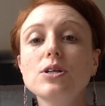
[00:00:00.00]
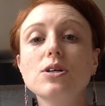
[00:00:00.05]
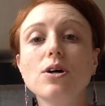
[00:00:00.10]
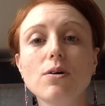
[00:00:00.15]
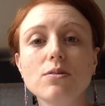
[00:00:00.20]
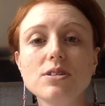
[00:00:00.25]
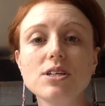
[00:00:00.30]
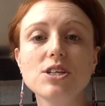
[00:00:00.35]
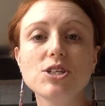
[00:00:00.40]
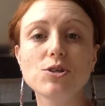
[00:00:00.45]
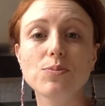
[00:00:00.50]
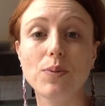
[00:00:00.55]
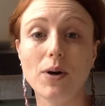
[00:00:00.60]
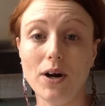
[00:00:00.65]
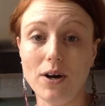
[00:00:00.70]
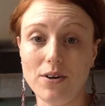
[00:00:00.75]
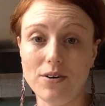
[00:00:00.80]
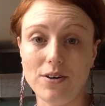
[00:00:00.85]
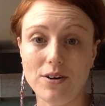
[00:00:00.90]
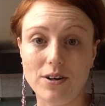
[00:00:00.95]
go teach a
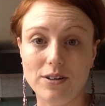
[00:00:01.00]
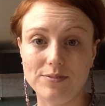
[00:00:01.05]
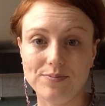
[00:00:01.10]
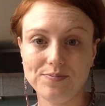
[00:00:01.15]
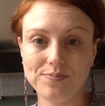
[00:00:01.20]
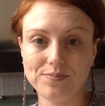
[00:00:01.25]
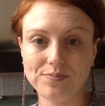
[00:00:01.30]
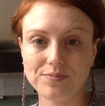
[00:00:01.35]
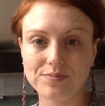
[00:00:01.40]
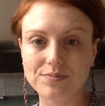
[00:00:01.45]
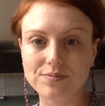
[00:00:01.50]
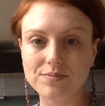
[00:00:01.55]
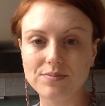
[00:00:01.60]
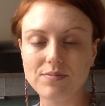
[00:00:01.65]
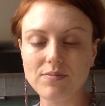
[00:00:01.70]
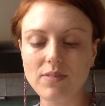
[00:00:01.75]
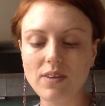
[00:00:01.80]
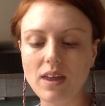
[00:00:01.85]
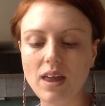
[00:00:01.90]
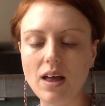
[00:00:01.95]
partner
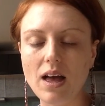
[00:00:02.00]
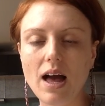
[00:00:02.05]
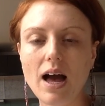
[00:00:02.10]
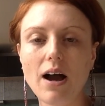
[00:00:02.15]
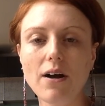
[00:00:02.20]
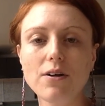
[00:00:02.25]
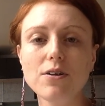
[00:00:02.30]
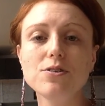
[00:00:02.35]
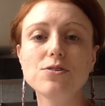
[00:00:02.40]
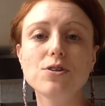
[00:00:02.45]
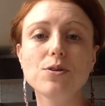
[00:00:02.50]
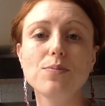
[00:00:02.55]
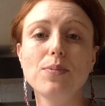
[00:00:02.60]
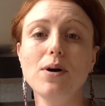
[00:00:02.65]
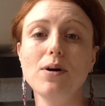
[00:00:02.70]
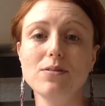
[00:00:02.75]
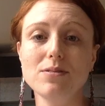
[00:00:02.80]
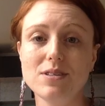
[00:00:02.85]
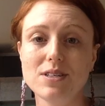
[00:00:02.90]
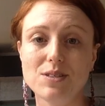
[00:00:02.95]
how to do the
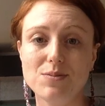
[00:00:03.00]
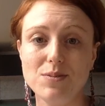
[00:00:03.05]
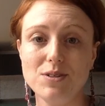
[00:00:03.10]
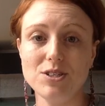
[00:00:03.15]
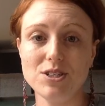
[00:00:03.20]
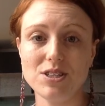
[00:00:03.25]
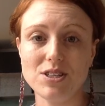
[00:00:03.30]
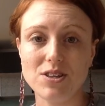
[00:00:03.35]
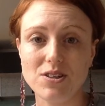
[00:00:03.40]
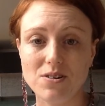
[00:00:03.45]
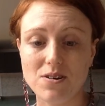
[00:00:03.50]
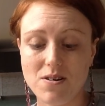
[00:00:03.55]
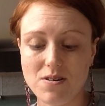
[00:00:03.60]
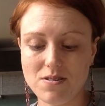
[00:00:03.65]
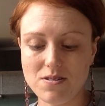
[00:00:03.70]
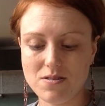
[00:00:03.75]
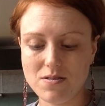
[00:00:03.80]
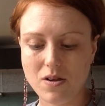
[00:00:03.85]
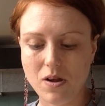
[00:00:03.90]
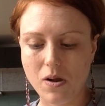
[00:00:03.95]
poses we just
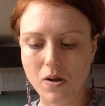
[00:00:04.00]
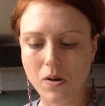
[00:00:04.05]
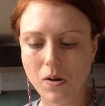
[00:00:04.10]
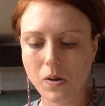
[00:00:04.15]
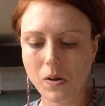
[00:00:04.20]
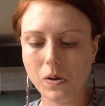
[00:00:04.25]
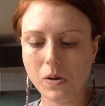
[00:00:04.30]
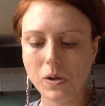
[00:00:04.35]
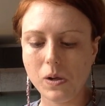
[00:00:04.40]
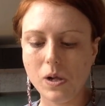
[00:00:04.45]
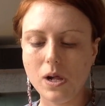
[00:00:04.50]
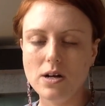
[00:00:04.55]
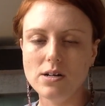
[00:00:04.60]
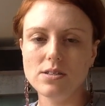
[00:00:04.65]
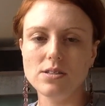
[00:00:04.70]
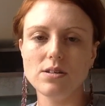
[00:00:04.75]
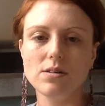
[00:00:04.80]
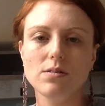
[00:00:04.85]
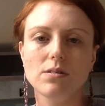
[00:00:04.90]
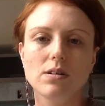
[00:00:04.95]
learned.
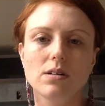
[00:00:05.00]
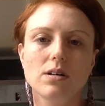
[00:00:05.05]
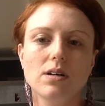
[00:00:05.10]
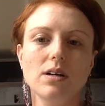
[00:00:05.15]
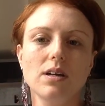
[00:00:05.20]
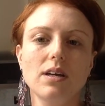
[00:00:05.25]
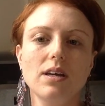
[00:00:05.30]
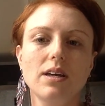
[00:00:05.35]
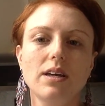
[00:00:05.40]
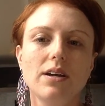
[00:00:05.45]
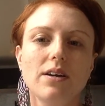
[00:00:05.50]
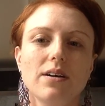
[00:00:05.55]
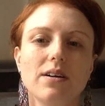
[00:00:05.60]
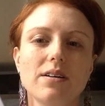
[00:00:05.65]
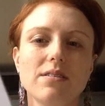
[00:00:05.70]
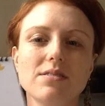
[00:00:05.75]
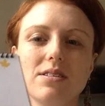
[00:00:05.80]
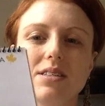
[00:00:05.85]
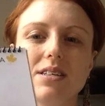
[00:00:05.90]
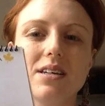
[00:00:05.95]
So here
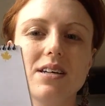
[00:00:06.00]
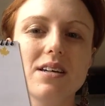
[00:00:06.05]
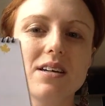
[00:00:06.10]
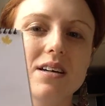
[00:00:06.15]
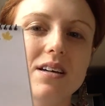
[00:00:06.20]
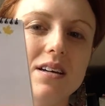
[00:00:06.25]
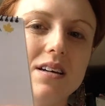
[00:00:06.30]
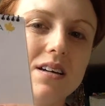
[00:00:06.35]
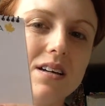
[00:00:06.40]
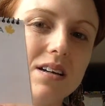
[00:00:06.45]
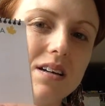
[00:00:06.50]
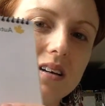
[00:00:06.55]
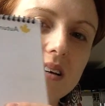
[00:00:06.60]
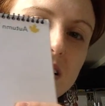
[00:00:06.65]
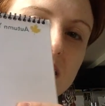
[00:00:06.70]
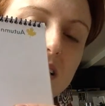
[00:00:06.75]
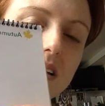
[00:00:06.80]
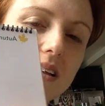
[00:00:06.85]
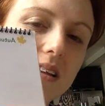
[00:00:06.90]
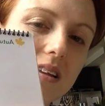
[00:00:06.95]
you see
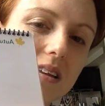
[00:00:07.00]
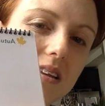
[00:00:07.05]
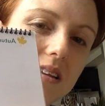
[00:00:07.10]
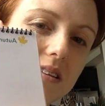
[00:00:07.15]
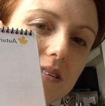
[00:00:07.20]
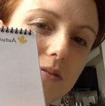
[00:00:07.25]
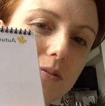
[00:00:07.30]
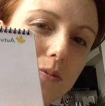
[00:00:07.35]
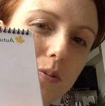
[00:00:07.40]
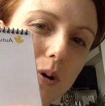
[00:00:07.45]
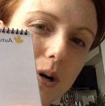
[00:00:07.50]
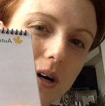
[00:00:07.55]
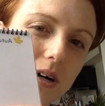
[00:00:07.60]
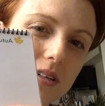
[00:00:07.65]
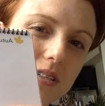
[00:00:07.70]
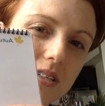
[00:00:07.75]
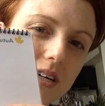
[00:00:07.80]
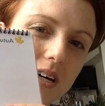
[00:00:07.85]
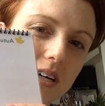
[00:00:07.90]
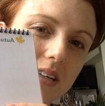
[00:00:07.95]
the
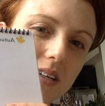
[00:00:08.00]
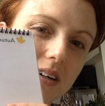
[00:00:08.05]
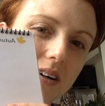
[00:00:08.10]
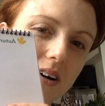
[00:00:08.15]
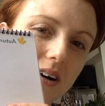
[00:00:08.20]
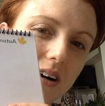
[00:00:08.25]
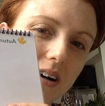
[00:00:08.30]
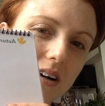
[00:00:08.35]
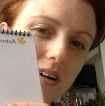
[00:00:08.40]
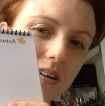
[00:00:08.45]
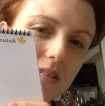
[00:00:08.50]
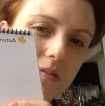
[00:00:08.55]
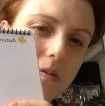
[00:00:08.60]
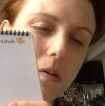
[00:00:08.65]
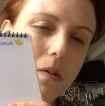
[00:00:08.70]
words on the card.